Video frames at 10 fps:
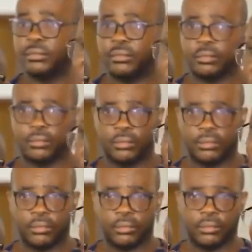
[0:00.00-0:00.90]

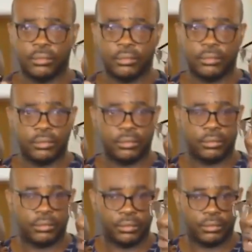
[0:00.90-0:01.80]

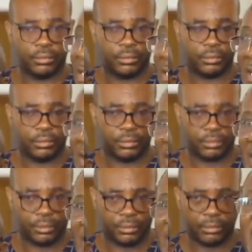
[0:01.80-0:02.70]

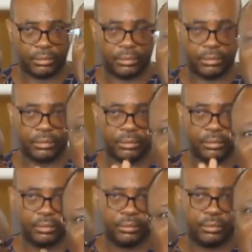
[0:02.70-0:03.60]

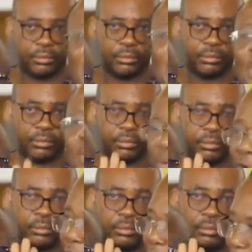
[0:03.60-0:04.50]

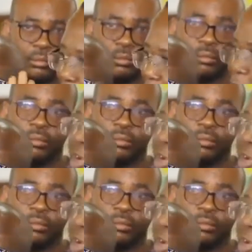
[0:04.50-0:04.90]
(silent)